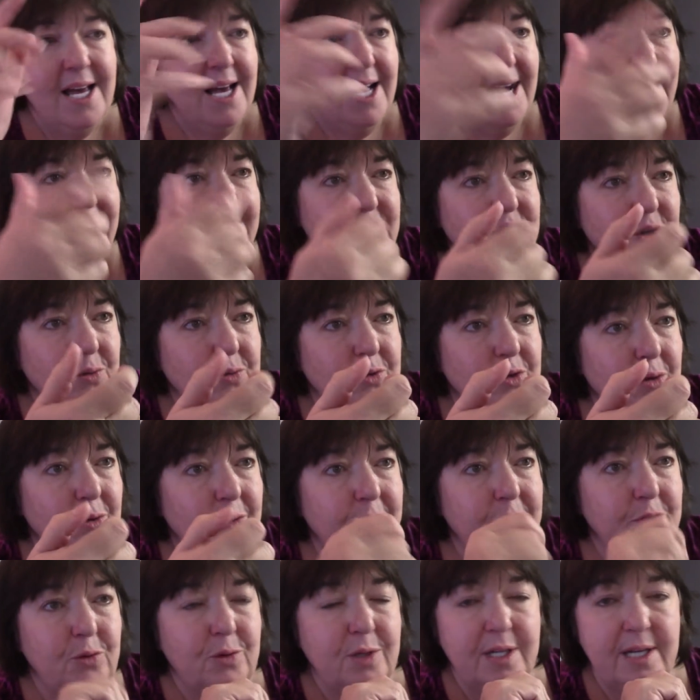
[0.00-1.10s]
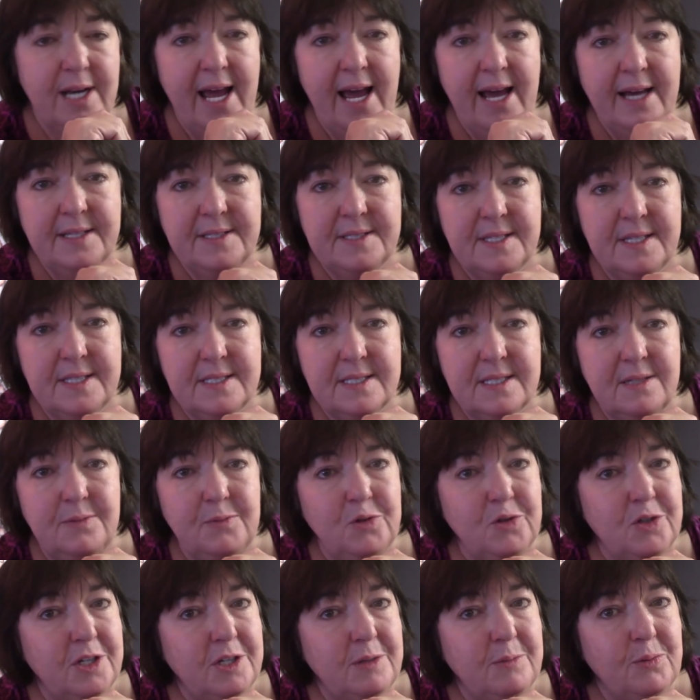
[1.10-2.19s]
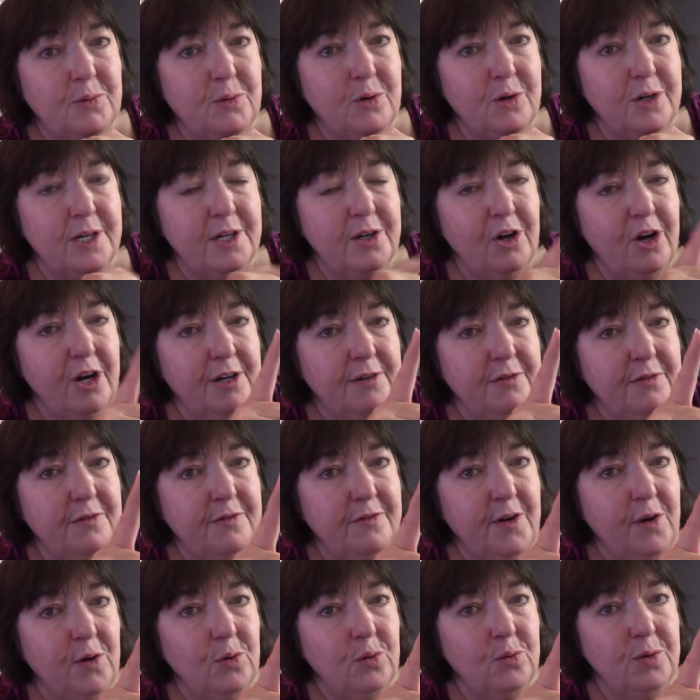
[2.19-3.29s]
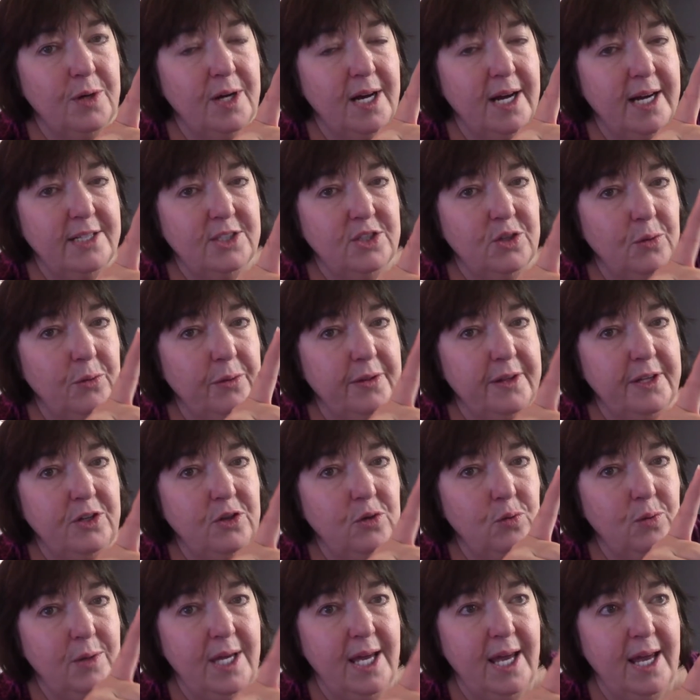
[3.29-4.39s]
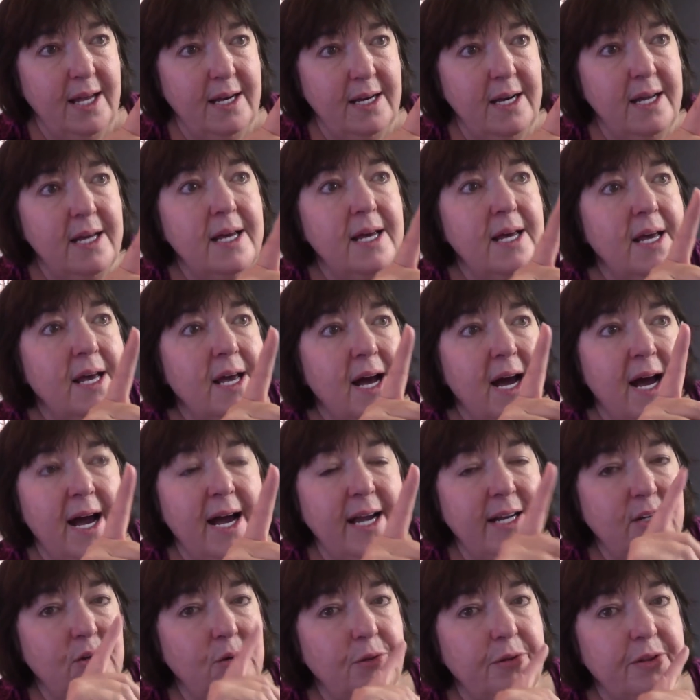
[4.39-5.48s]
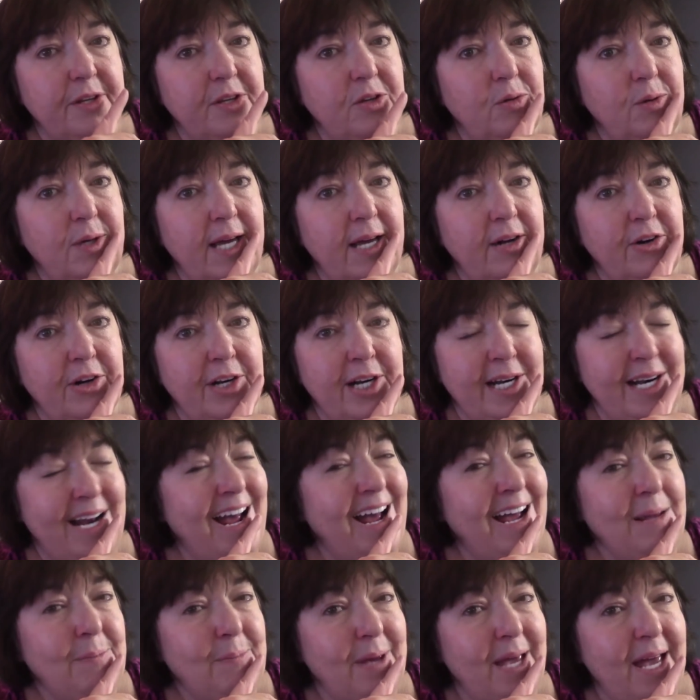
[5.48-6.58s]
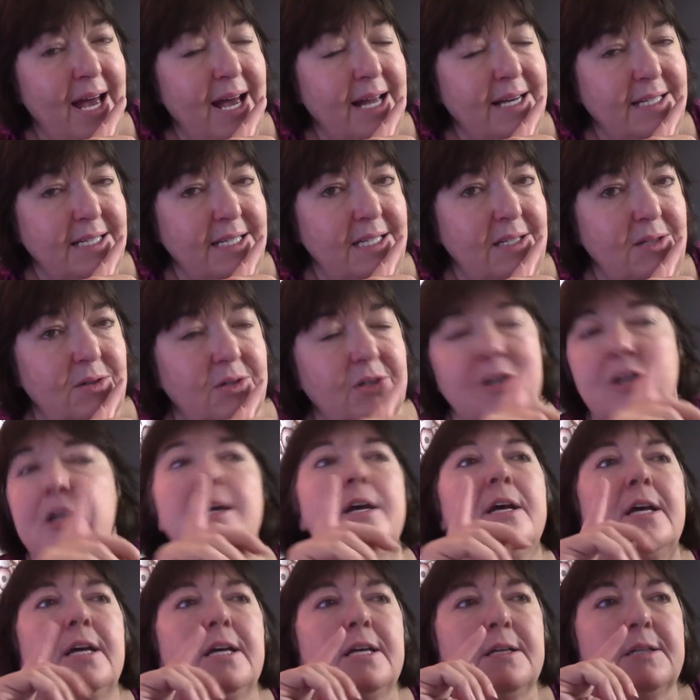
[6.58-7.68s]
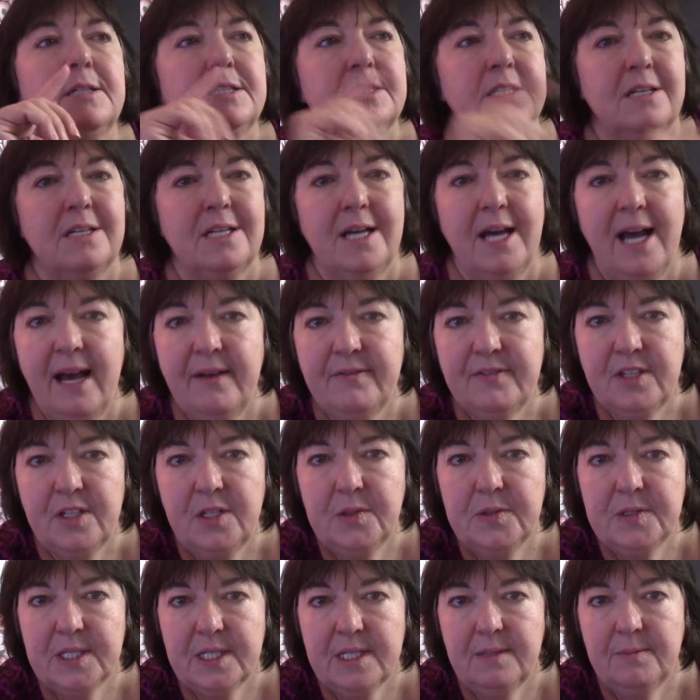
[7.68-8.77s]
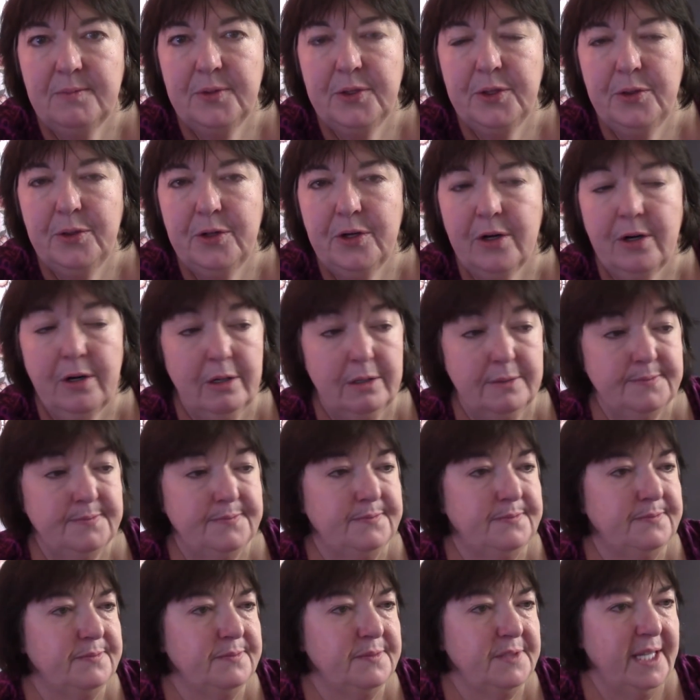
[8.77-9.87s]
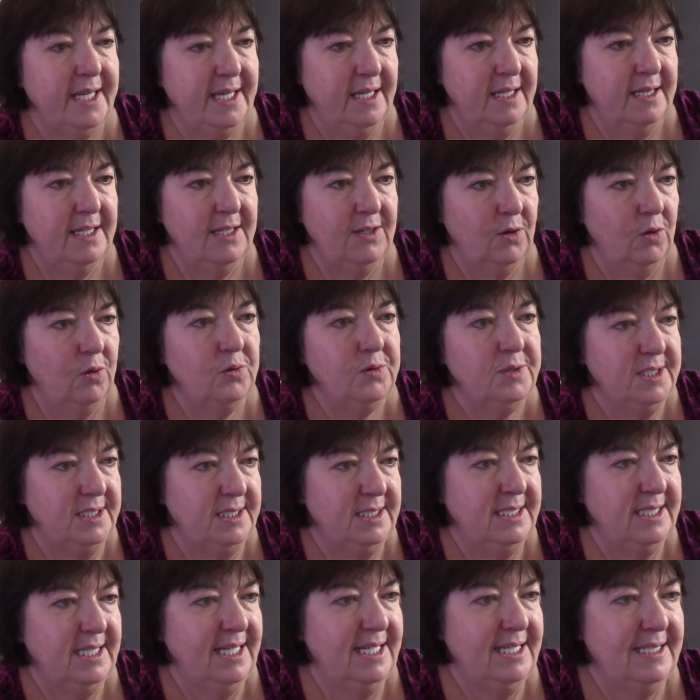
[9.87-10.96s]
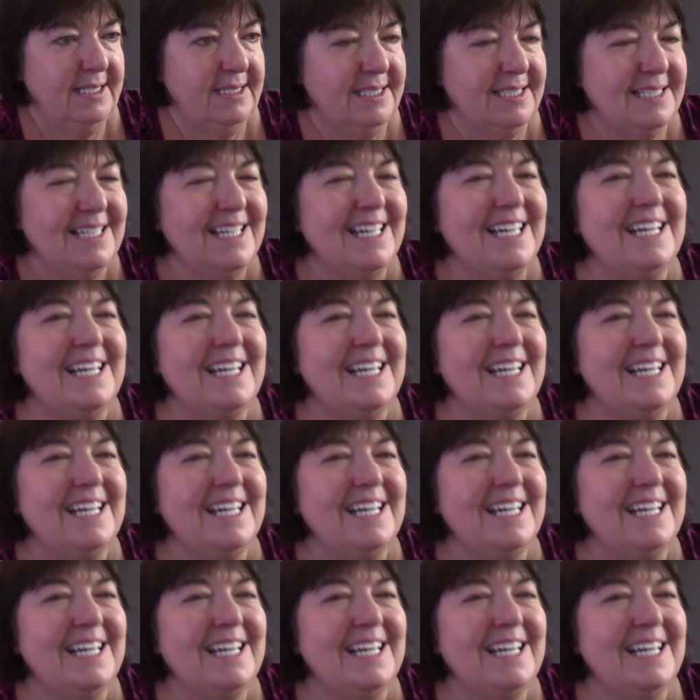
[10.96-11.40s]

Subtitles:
I don't know if you can access community board on a phone. I don't think you can. I don't think you can on an iPad either. So you have to use a computer, like in the olden days.